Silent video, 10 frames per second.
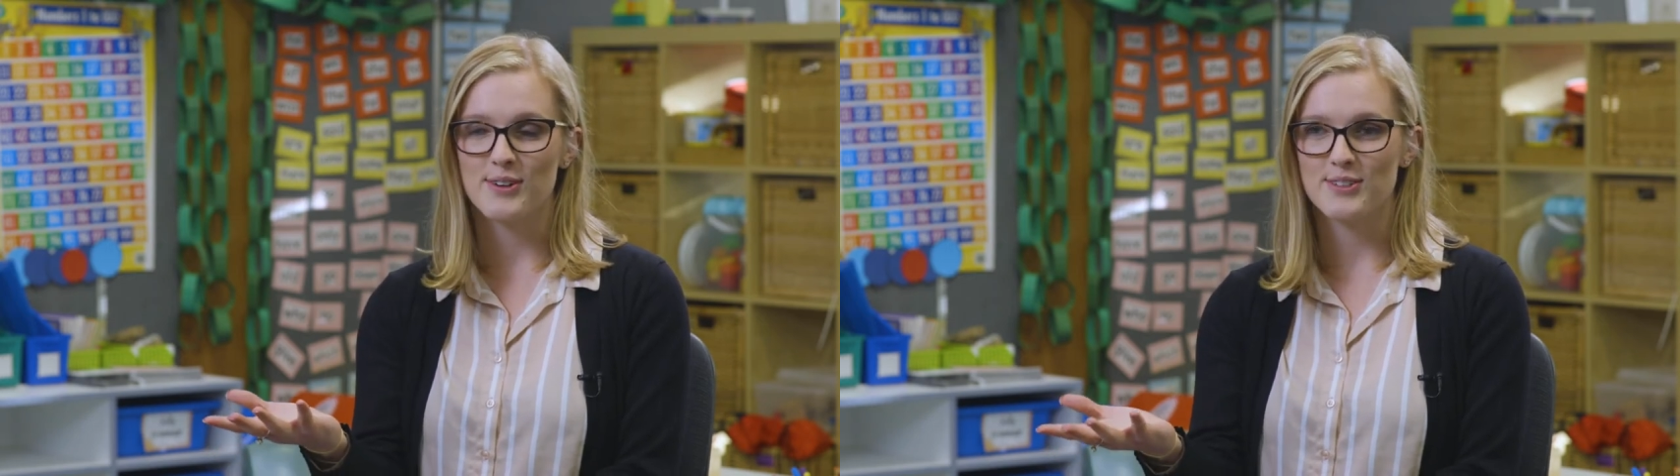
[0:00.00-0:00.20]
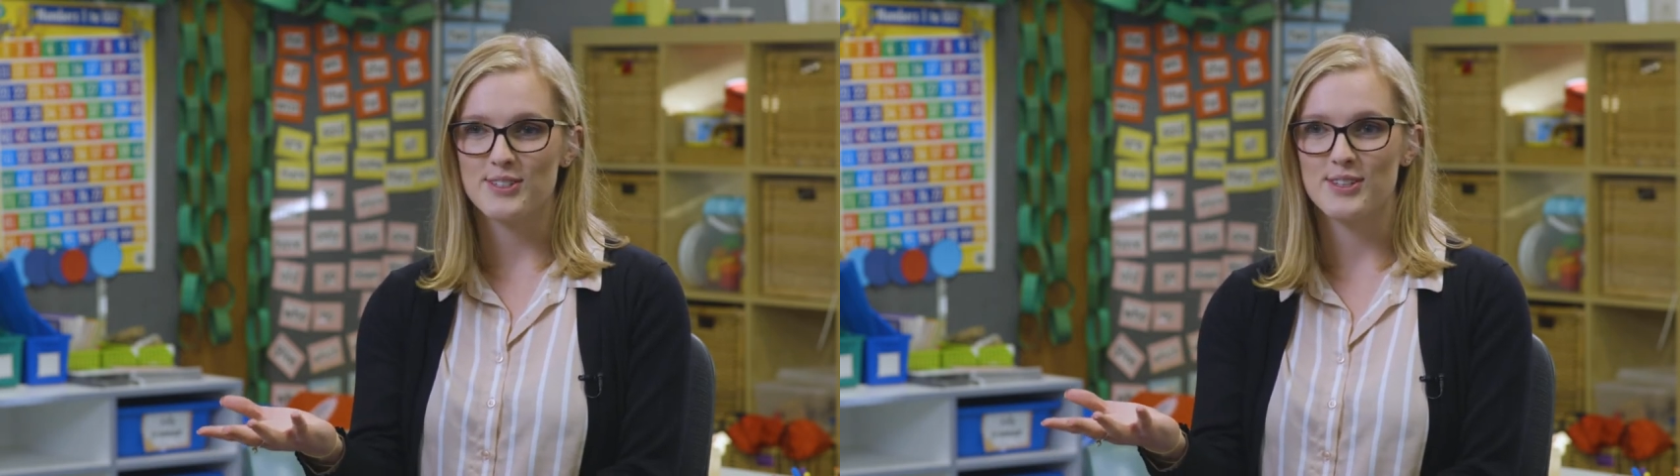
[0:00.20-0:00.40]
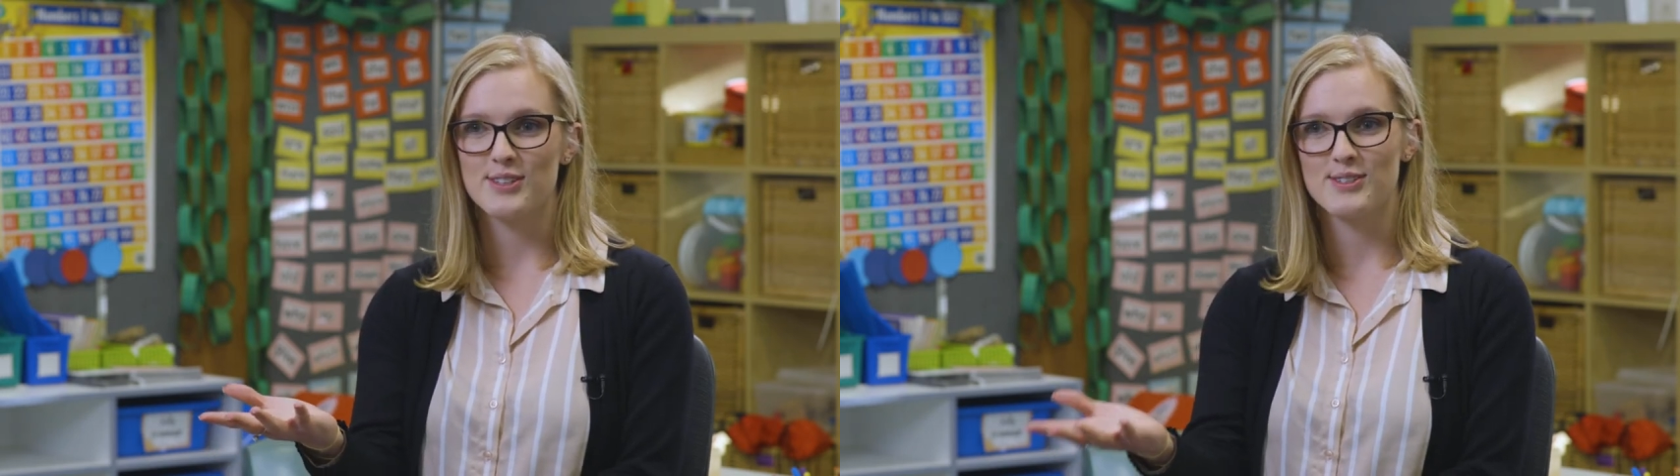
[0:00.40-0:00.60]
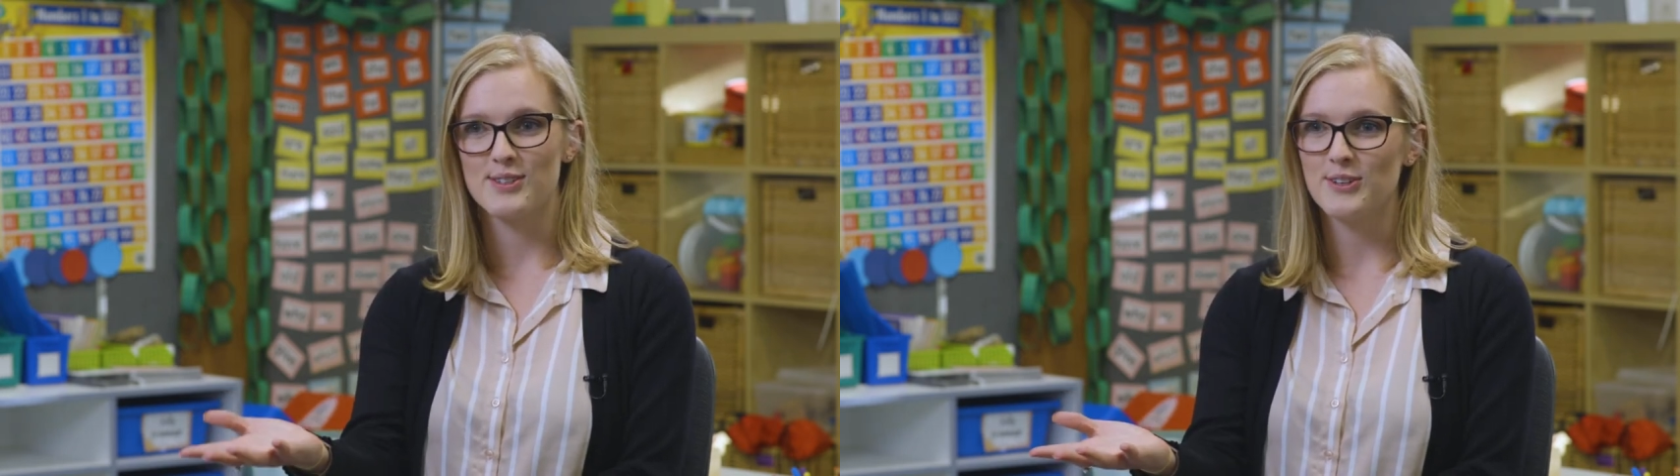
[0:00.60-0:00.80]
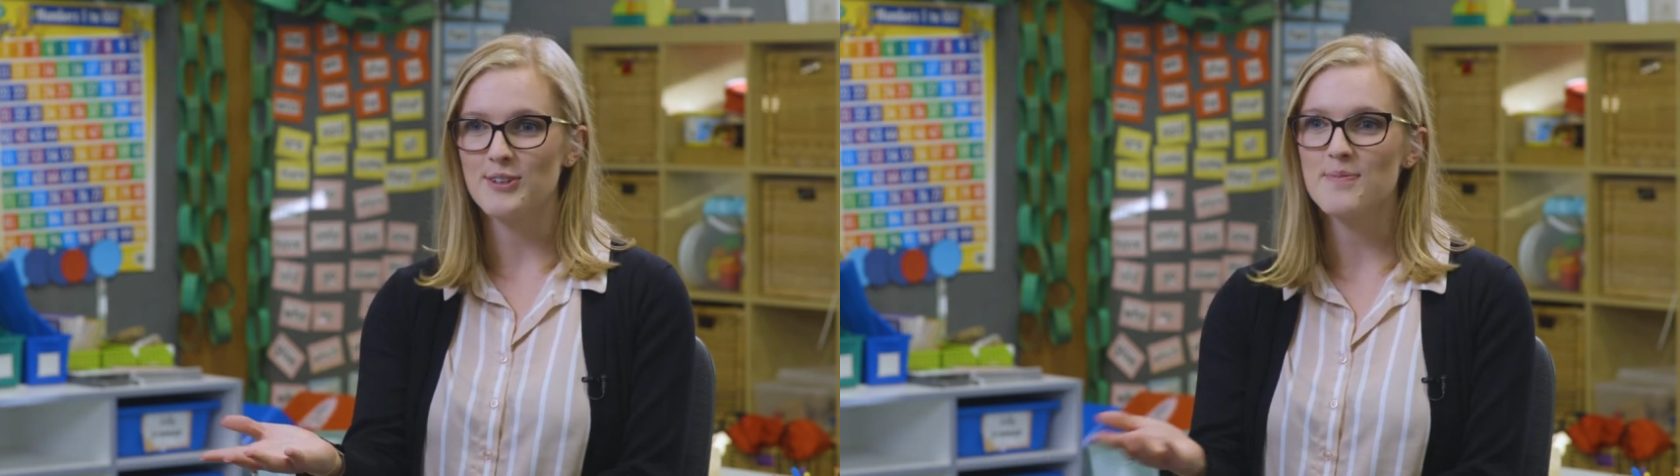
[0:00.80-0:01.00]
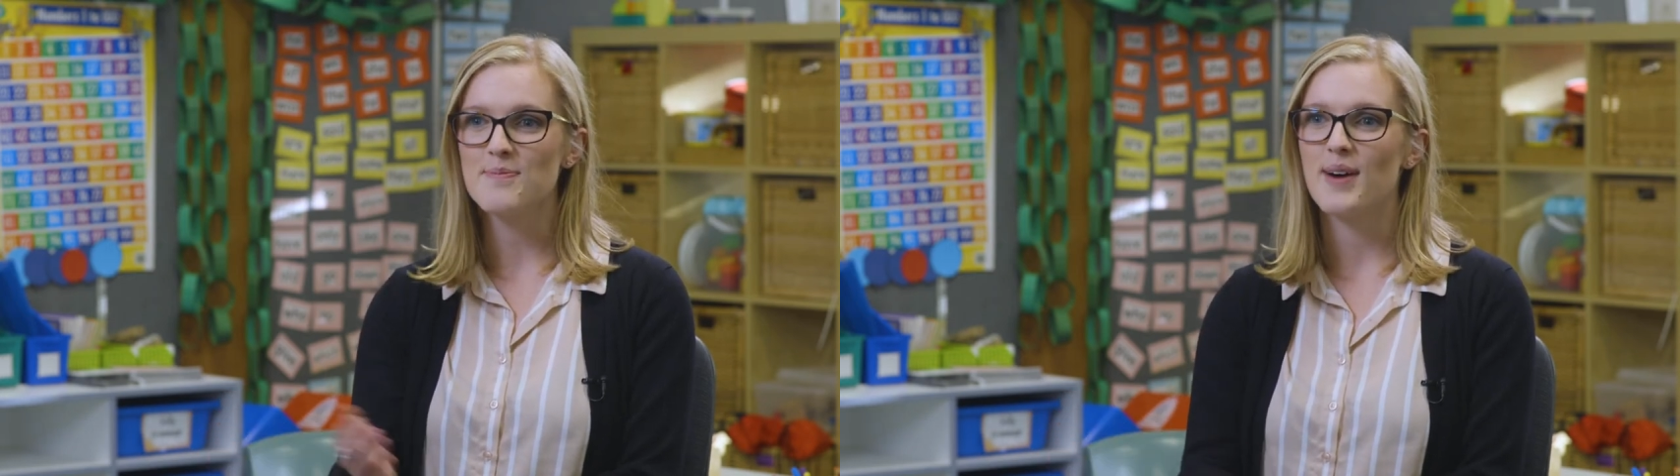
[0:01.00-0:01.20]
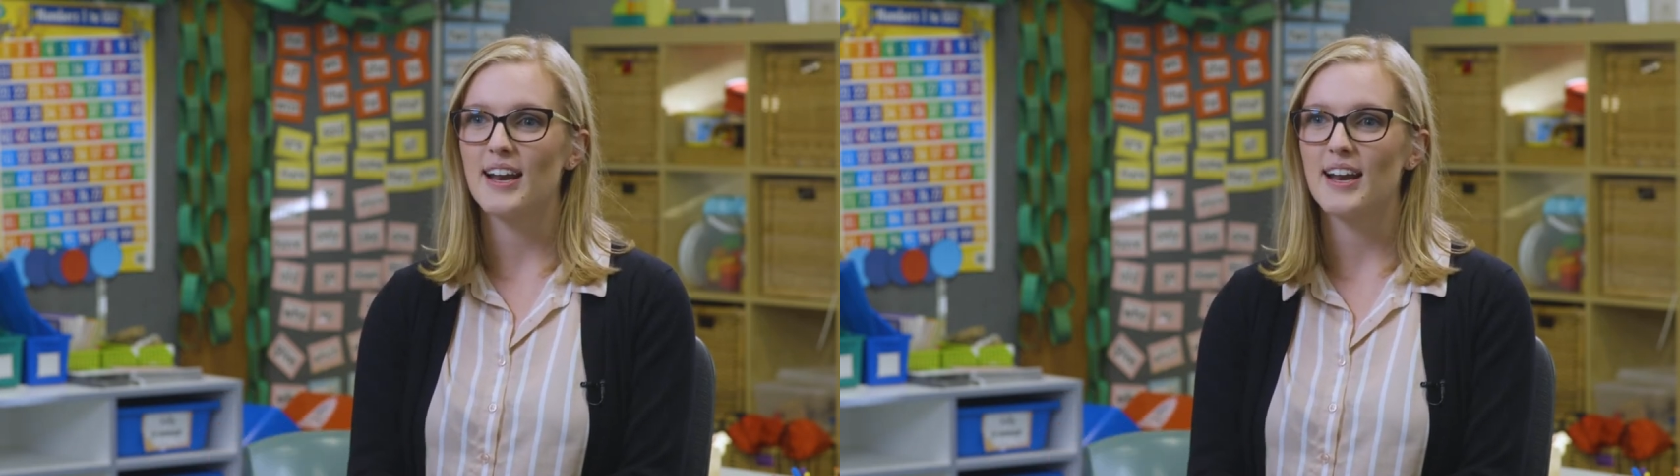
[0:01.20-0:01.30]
onto the Zoom,